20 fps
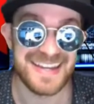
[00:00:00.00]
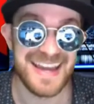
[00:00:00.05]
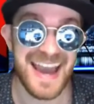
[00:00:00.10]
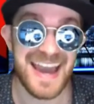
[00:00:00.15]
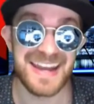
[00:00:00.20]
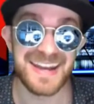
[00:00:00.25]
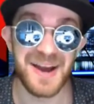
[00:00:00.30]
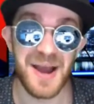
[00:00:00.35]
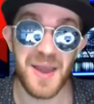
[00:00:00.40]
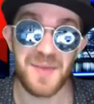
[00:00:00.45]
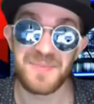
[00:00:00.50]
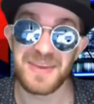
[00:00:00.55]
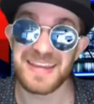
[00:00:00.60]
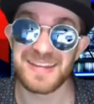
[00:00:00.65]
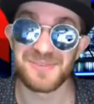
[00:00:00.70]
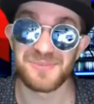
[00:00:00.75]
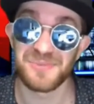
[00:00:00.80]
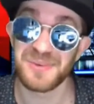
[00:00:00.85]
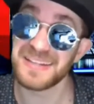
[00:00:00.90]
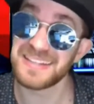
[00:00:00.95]
And I mean,
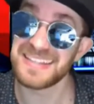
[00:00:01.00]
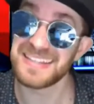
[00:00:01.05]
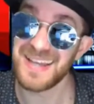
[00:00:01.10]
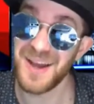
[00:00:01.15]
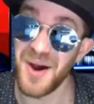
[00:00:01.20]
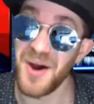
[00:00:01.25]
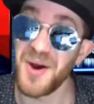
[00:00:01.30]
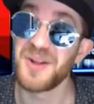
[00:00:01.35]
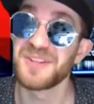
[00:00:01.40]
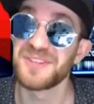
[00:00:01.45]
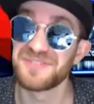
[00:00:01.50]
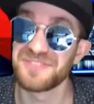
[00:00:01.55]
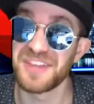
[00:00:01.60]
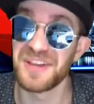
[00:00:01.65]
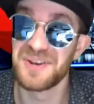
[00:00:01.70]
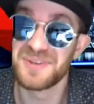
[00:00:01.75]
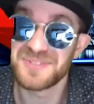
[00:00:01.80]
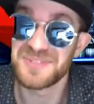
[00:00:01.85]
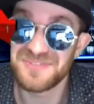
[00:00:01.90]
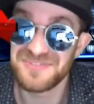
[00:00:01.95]
really, all of
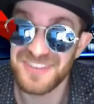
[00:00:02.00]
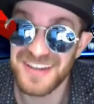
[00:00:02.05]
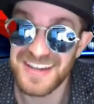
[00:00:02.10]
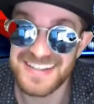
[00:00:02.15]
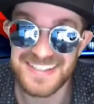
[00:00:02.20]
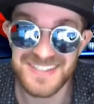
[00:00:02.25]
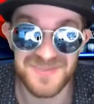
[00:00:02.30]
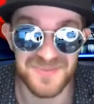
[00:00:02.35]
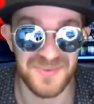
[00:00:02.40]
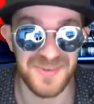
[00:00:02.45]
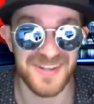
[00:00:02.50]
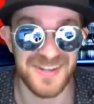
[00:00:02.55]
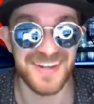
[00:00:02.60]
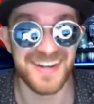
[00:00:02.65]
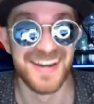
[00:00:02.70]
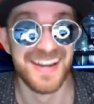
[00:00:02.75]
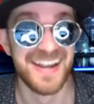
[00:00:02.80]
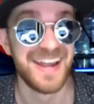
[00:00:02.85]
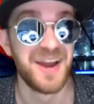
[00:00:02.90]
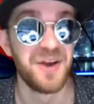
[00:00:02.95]
those fights were
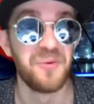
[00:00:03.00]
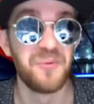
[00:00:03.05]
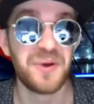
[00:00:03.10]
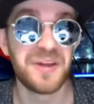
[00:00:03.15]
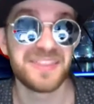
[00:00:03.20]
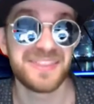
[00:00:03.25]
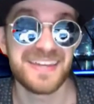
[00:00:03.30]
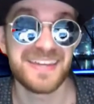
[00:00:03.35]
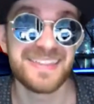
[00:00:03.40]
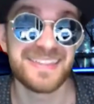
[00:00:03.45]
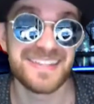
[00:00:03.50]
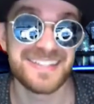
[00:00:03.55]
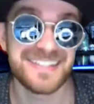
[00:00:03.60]
within the